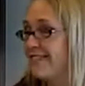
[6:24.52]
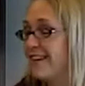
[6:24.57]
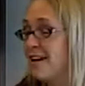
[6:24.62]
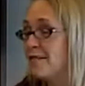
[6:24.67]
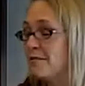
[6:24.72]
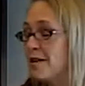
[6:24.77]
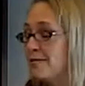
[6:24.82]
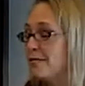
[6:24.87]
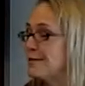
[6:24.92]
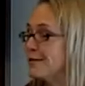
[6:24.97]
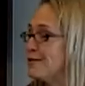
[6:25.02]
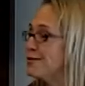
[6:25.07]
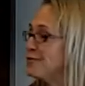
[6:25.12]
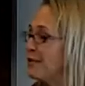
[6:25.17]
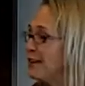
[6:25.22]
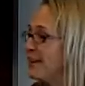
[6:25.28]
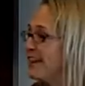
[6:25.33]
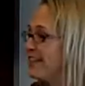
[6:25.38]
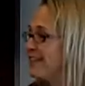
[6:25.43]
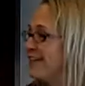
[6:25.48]
And I remember it was
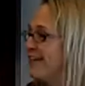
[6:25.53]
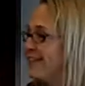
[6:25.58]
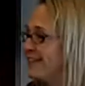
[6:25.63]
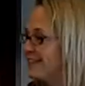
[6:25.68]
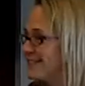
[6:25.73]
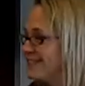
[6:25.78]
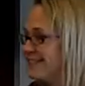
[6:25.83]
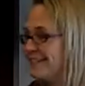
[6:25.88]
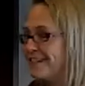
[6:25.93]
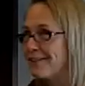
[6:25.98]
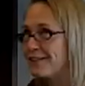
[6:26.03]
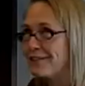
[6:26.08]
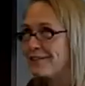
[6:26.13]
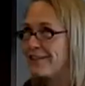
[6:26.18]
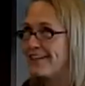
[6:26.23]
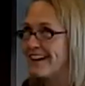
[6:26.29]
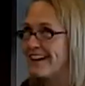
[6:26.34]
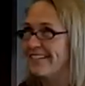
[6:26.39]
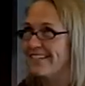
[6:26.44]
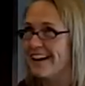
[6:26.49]
$28. I'll never
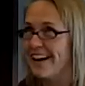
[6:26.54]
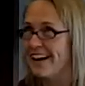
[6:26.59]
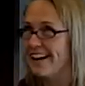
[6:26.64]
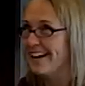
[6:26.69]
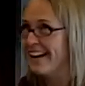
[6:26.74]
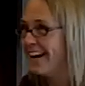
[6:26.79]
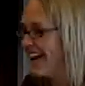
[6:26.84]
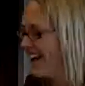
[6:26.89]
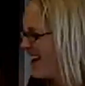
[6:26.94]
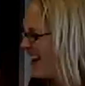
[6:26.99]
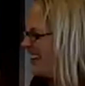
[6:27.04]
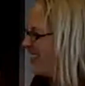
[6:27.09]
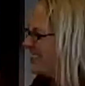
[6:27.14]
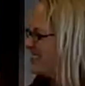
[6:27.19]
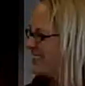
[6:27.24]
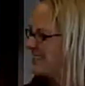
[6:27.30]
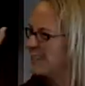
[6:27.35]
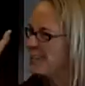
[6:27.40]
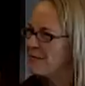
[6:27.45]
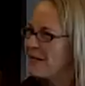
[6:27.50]
forget that. And it
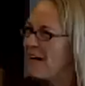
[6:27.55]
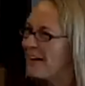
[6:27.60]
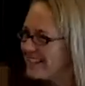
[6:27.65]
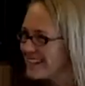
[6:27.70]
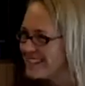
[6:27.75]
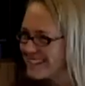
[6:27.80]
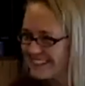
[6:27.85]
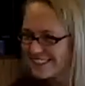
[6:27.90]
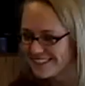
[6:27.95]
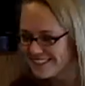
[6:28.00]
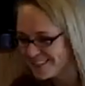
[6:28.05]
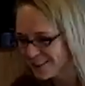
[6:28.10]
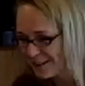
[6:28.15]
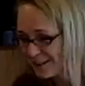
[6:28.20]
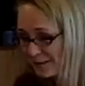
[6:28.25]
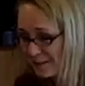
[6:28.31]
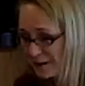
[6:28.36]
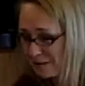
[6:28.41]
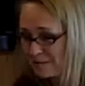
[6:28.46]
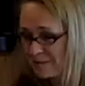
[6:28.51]
was the smallest little
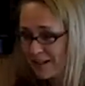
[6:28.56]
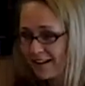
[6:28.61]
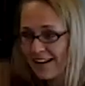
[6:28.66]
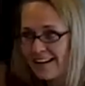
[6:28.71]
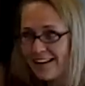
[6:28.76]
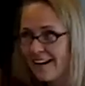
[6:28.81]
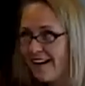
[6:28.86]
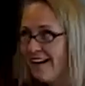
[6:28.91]
tube, and I'm